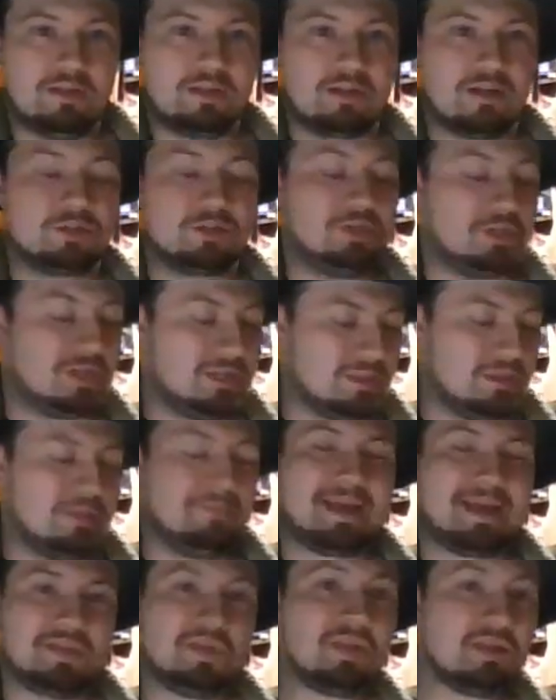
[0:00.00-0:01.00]
cartridge in the
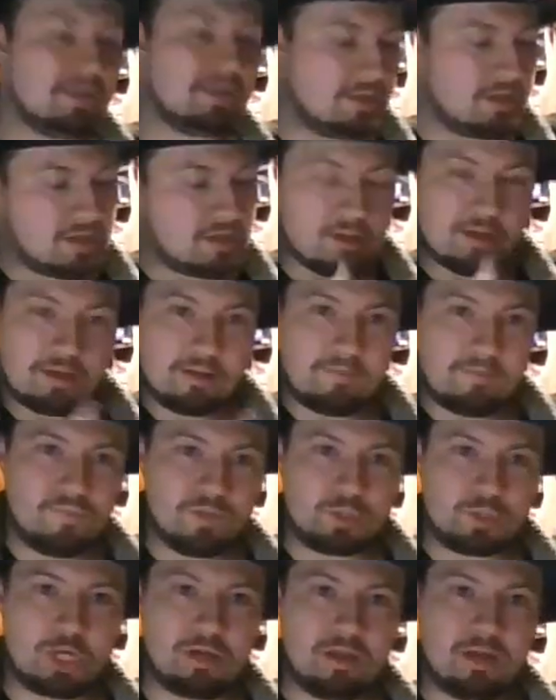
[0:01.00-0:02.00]
magazine,
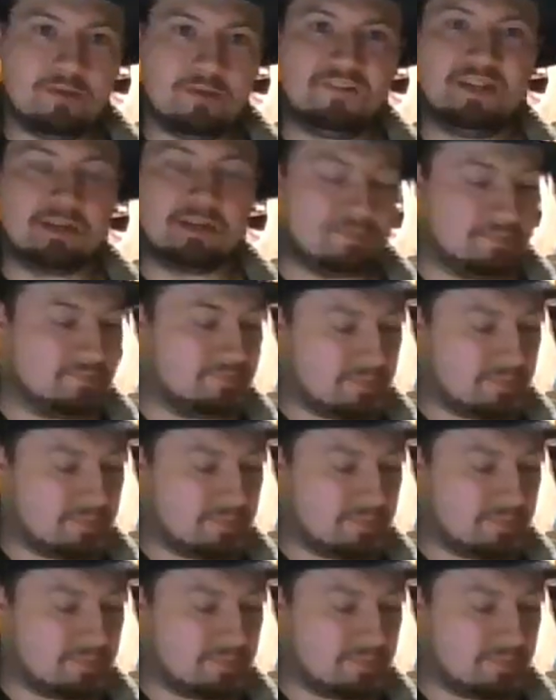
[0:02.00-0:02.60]
feeding.